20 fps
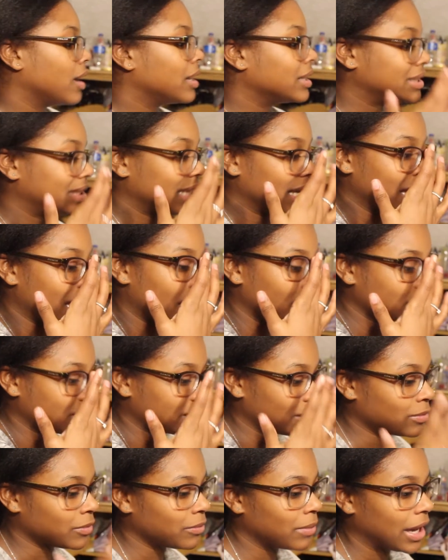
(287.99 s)
take out
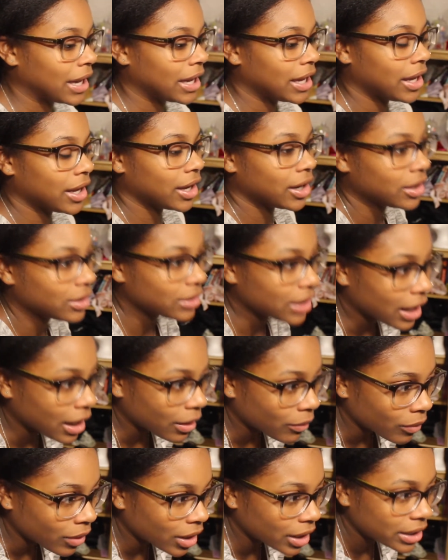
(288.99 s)
some of my hair that I
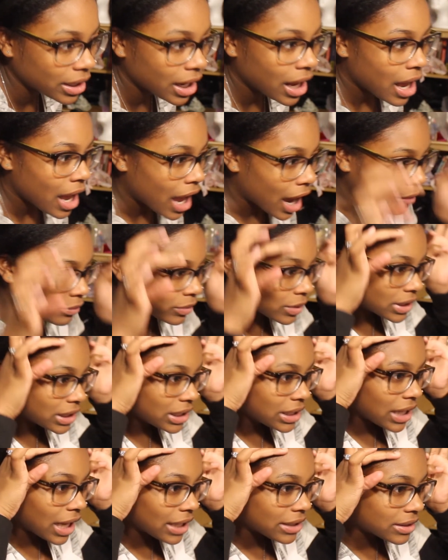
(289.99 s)
want. I
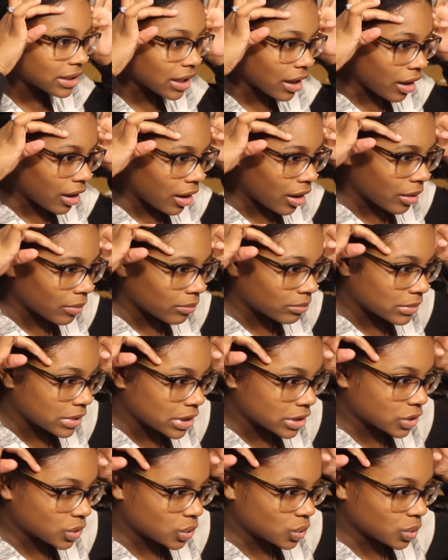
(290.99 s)
really like
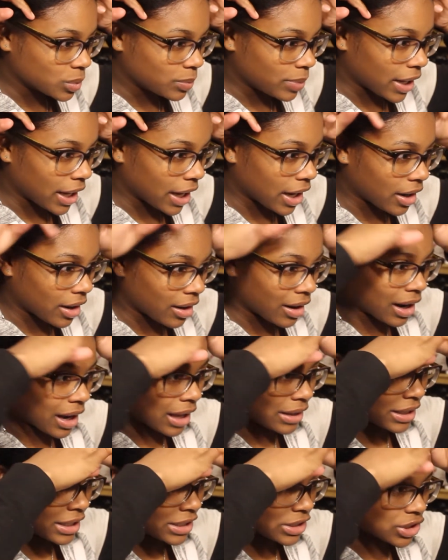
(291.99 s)
the swoop hair
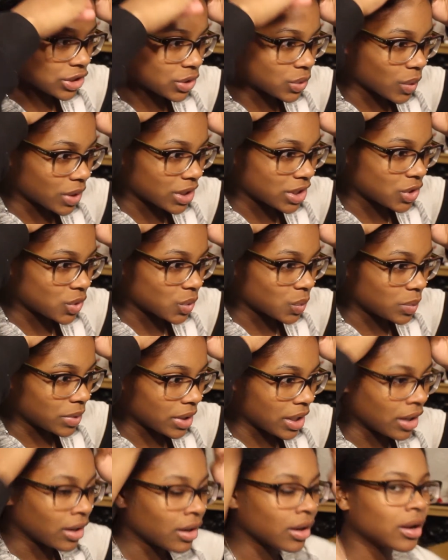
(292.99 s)
and then just one swoop
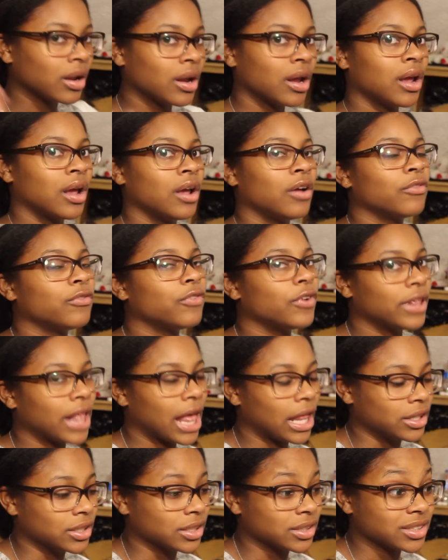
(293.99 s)
there for
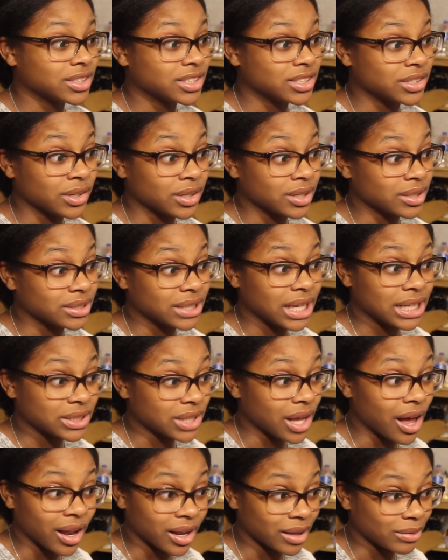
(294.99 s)
that look. So that's
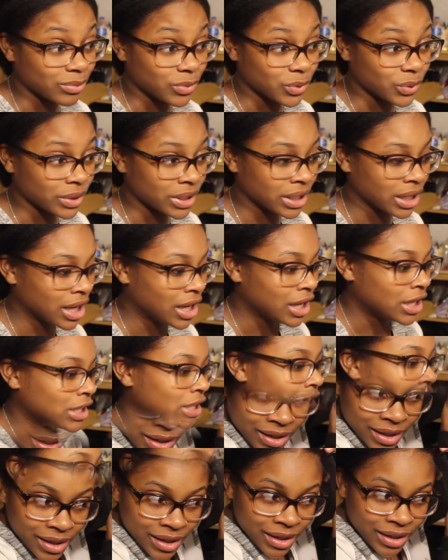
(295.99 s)
all I'm doing.
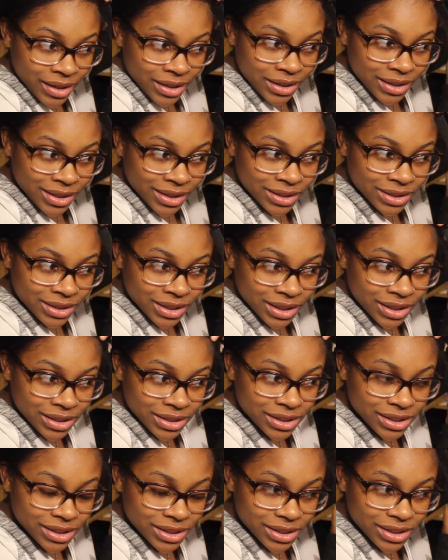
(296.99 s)
So it's
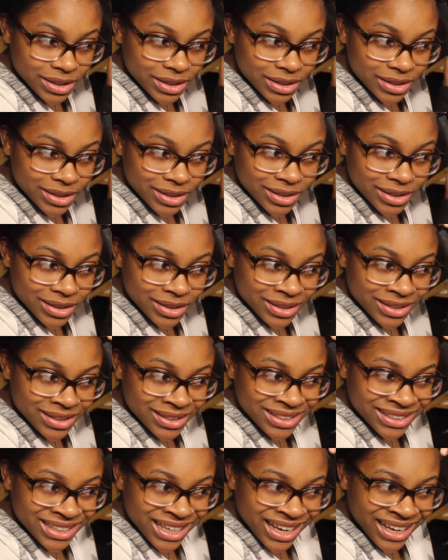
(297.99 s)
just
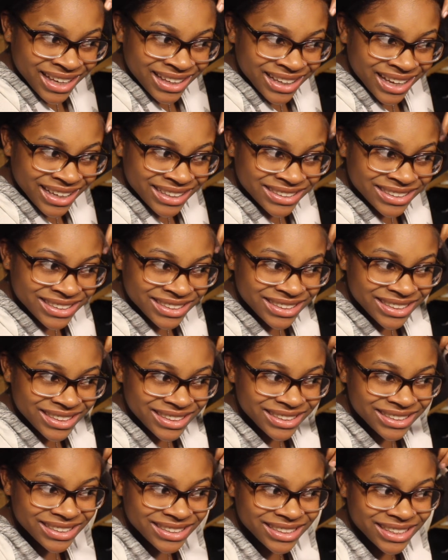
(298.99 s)
take like
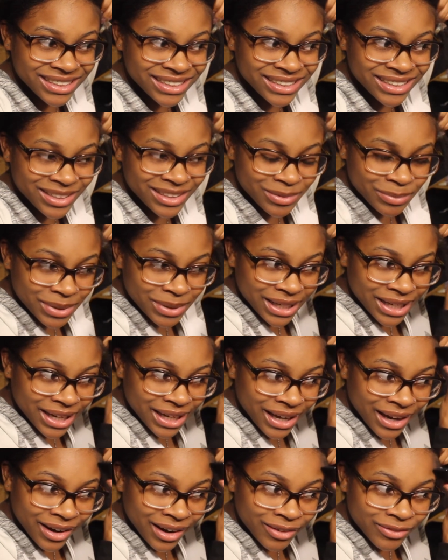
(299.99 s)
just a little bit of
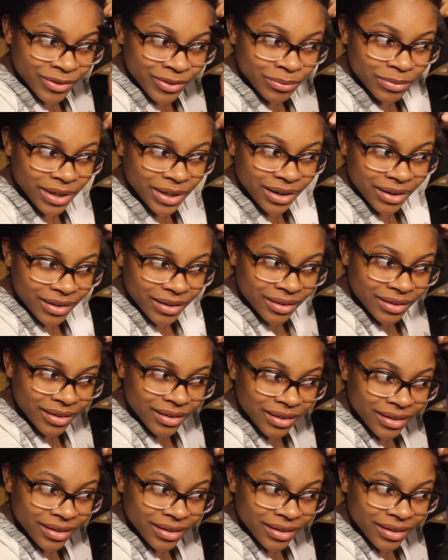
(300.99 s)
hair from there